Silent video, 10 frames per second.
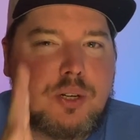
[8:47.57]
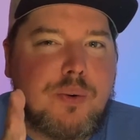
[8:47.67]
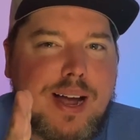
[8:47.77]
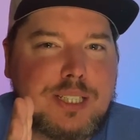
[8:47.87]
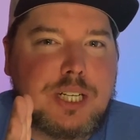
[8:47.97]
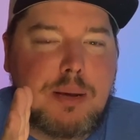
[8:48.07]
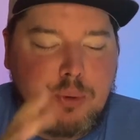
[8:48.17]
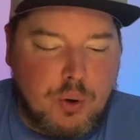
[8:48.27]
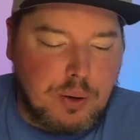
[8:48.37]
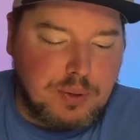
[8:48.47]
direction I'm
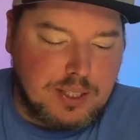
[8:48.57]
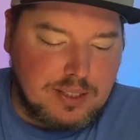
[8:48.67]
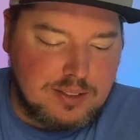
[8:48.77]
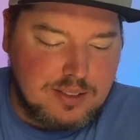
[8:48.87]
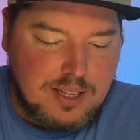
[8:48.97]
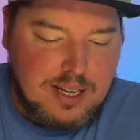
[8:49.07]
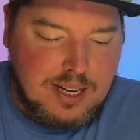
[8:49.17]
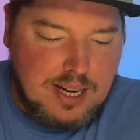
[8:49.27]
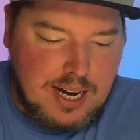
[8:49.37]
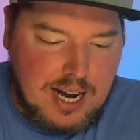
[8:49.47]
going with this.
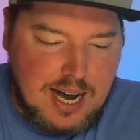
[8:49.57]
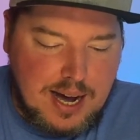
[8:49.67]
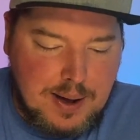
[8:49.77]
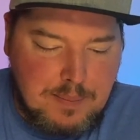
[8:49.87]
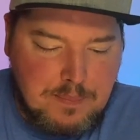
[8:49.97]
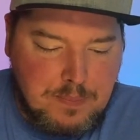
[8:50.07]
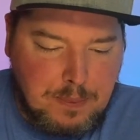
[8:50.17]
All